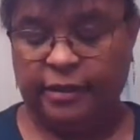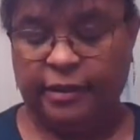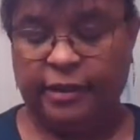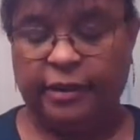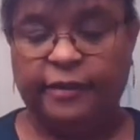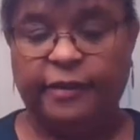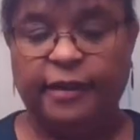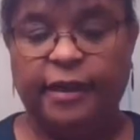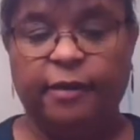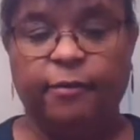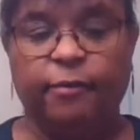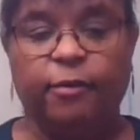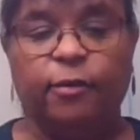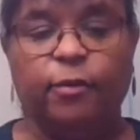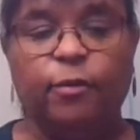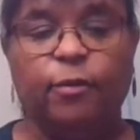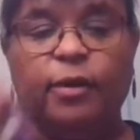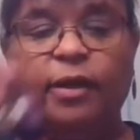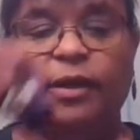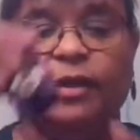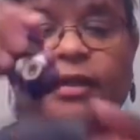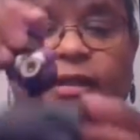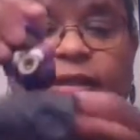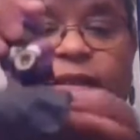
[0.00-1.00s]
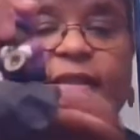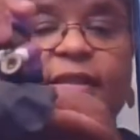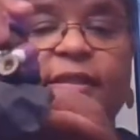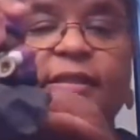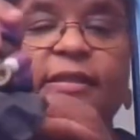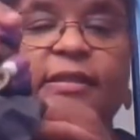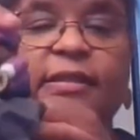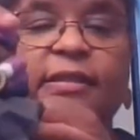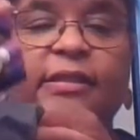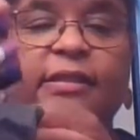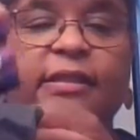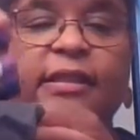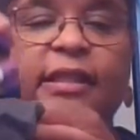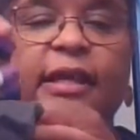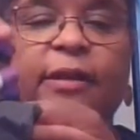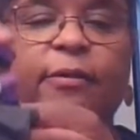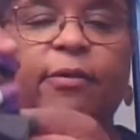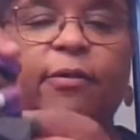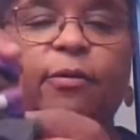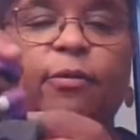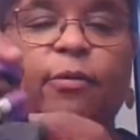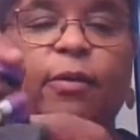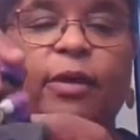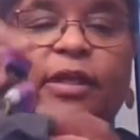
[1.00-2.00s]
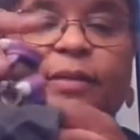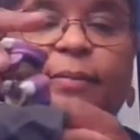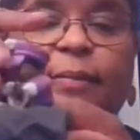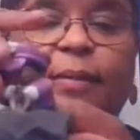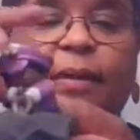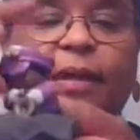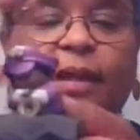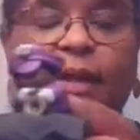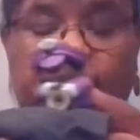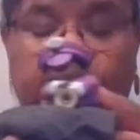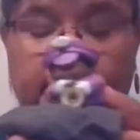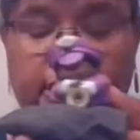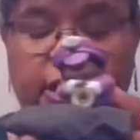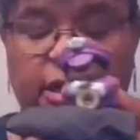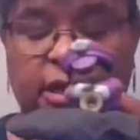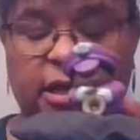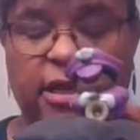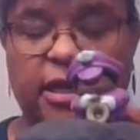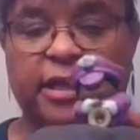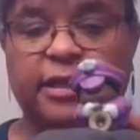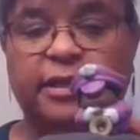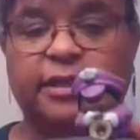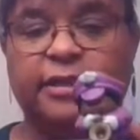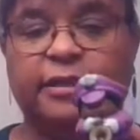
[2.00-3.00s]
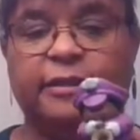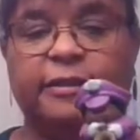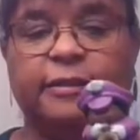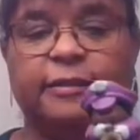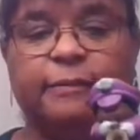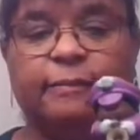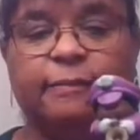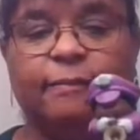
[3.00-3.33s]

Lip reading: that they were going to play on.